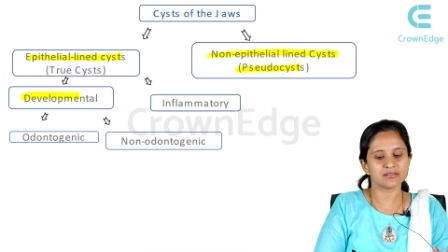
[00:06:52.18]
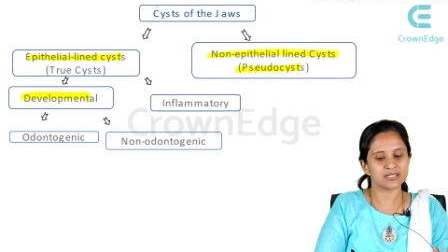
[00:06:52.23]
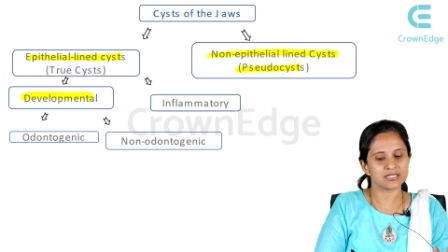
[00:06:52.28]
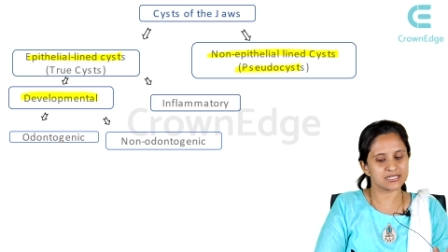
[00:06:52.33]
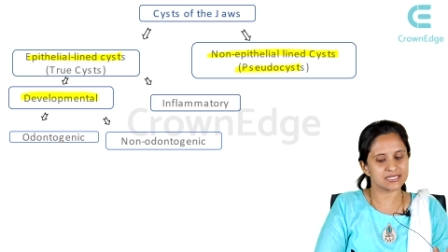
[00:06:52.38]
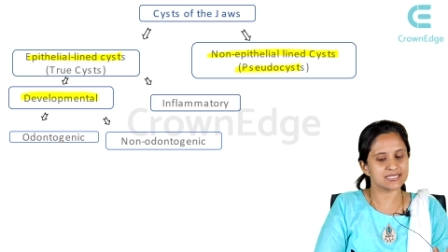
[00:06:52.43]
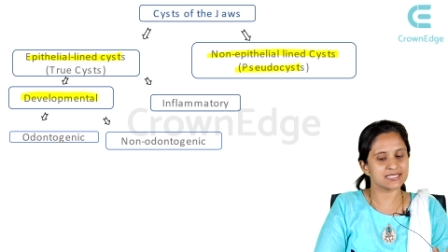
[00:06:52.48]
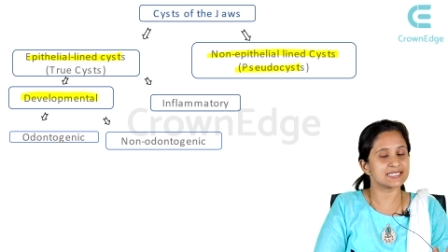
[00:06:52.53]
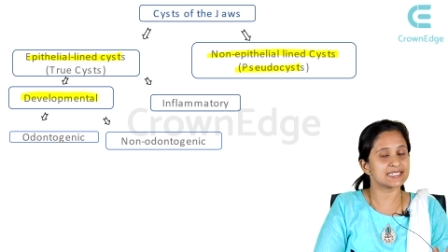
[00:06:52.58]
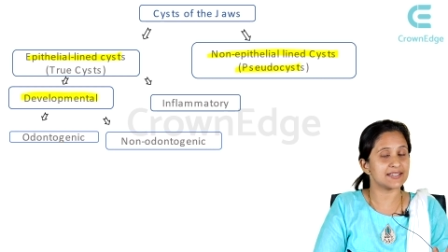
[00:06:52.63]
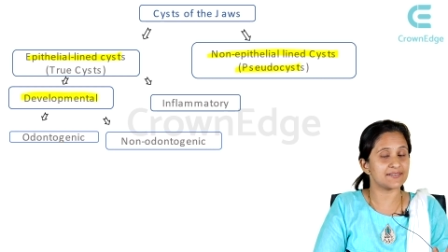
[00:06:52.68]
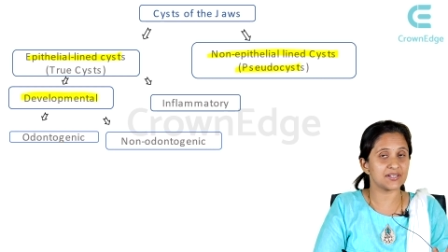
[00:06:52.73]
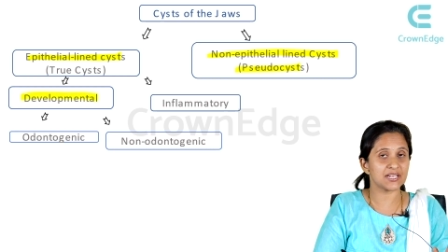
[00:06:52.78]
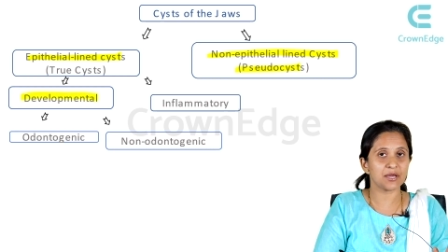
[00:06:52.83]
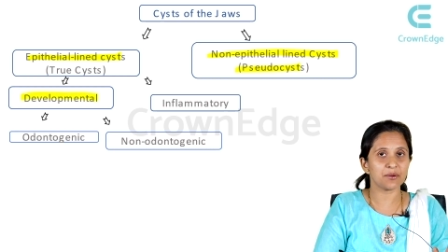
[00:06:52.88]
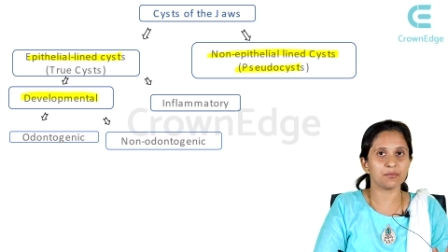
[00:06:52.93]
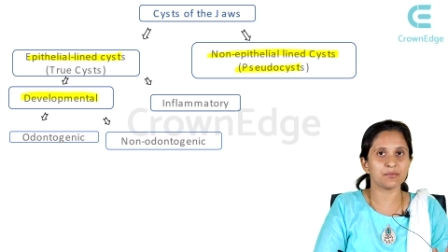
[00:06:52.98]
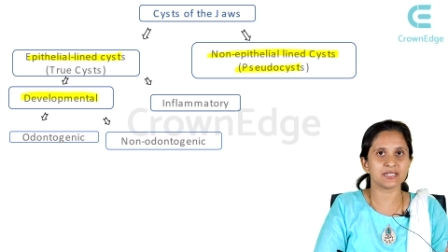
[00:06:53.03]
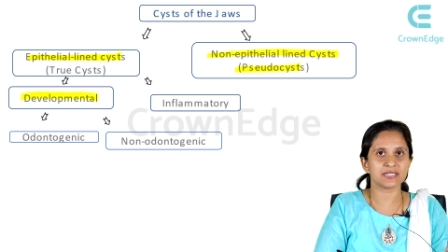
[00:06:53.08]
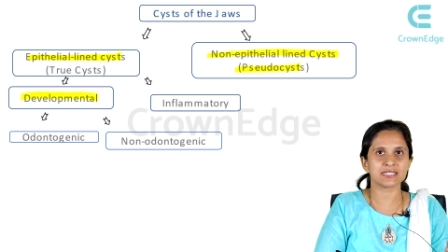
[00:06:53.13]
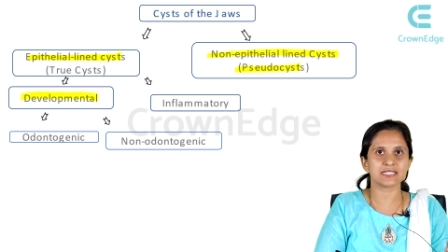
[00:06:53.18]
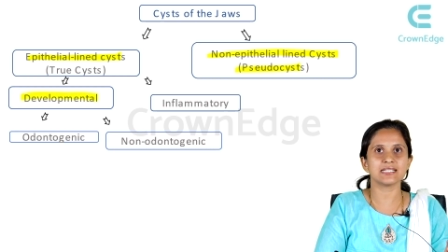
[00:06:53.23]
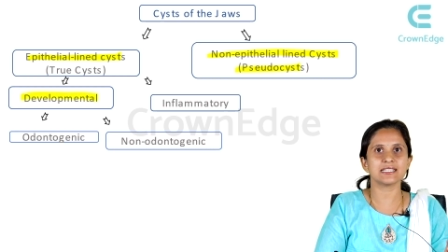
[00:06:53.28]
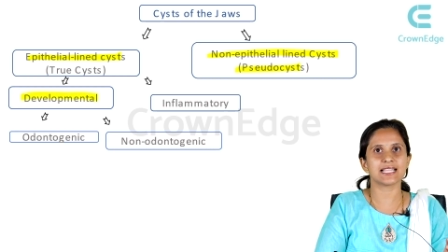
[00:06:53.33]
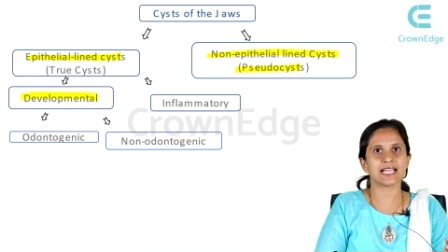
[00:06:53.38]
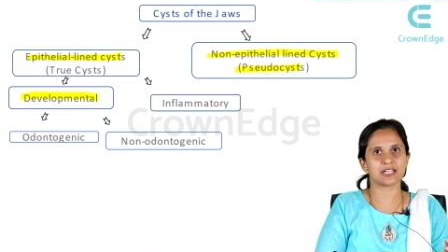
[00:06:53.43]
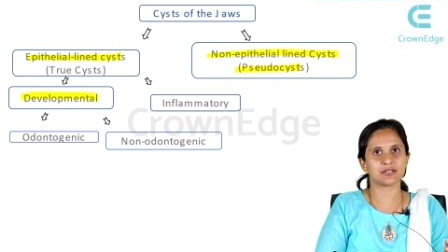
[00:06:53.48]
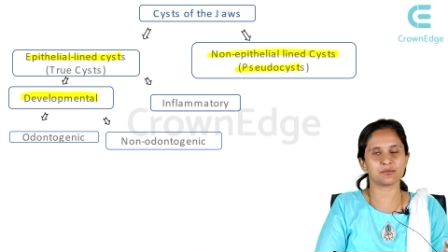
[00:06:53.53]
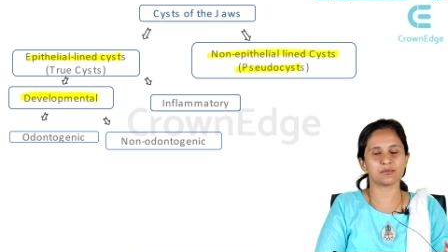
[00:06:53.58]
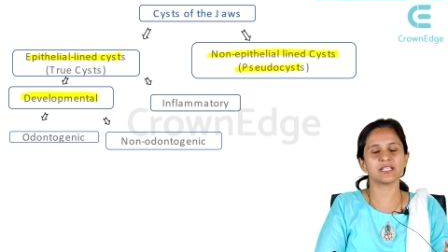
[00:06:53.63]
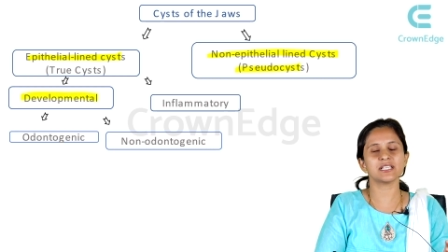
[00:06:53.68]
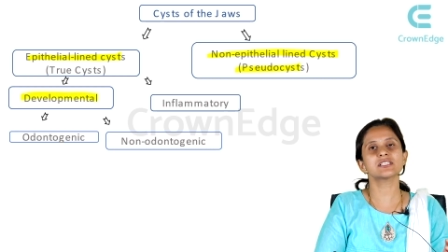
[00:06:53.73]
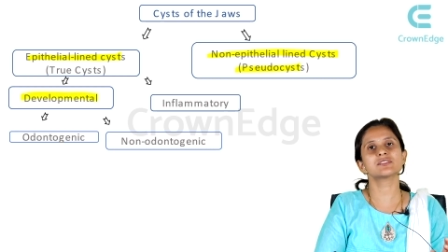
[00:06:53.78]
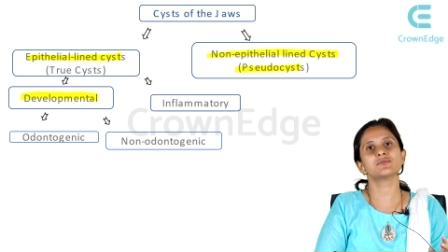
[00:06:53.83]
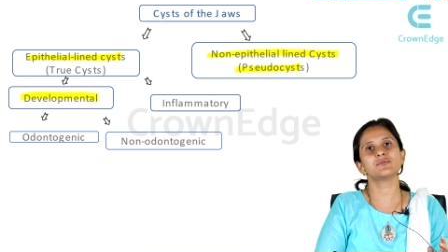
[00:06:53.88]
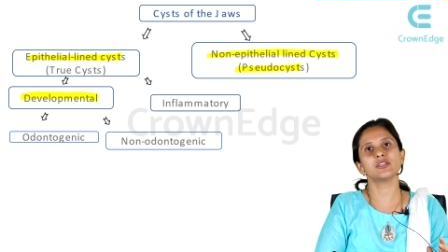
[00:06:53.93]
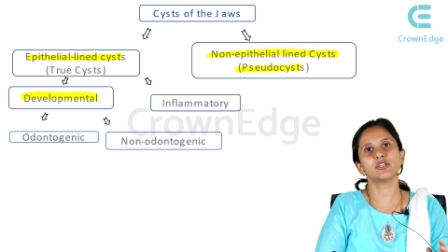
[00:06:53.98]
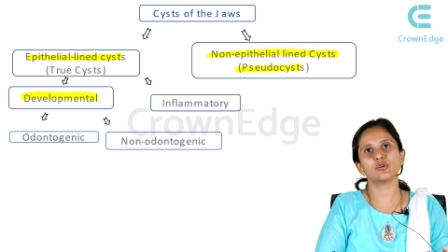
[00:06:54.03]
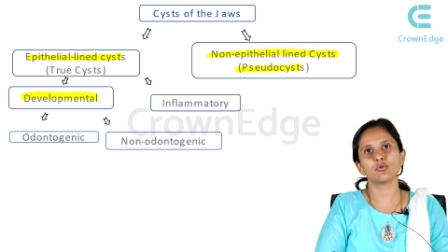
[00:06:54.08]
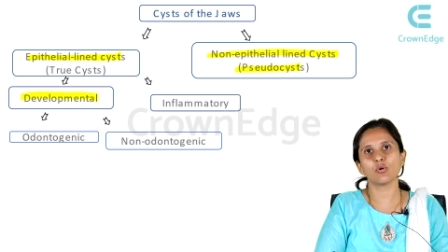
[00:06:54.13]
it is developmental. That means
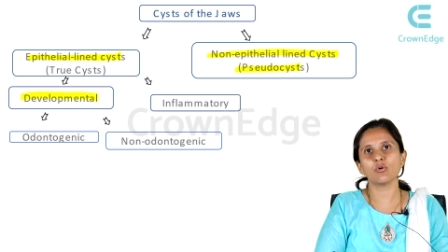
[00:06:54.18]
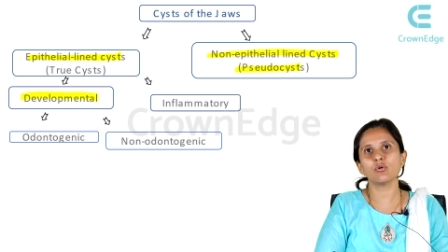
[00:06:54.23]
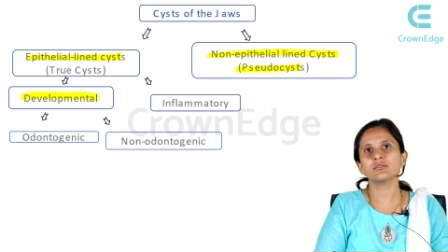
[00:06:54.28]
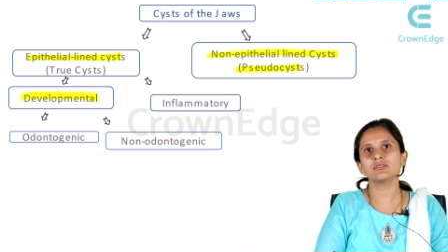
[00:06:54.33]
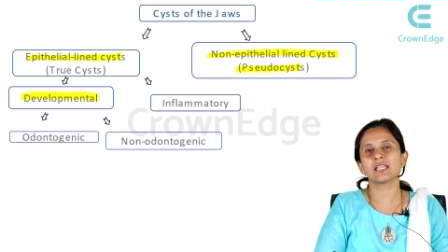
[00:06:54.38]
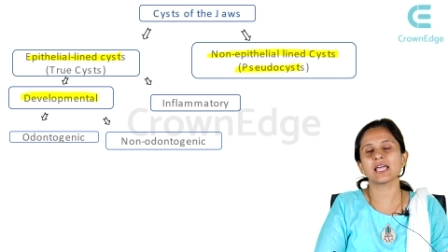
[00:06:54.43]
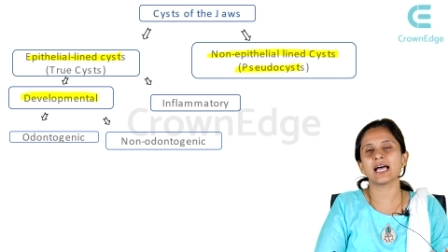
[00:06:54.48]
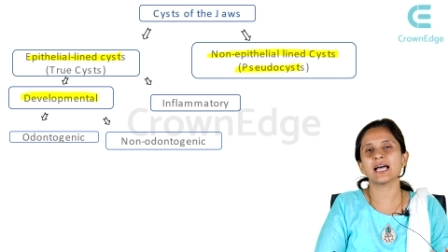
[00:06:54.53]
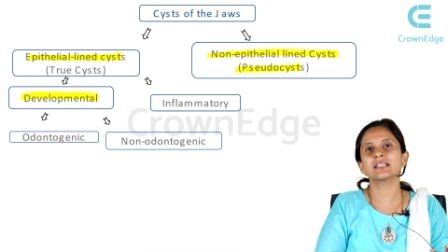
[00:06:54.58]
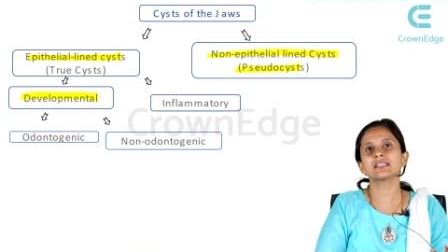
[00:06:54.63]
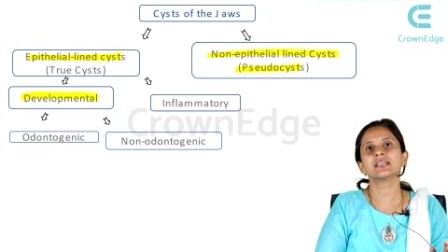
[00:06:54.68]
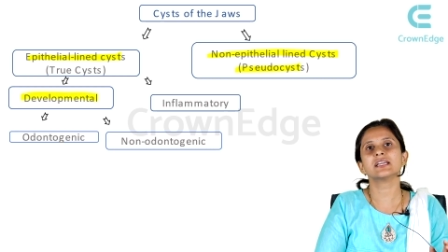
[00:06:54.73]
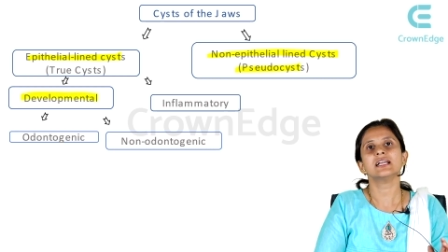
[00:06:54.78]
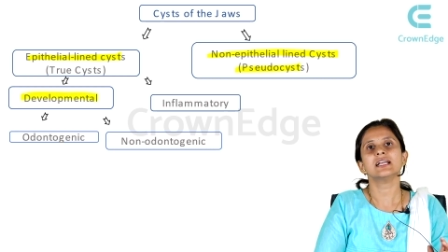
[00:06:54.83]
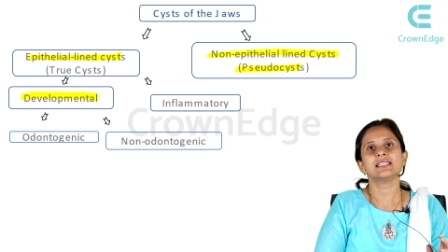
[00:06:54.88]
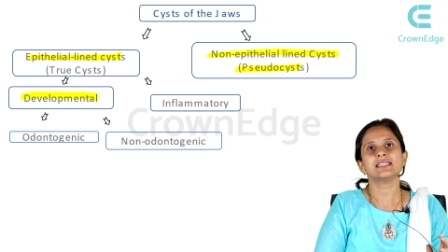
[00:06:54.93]
we know that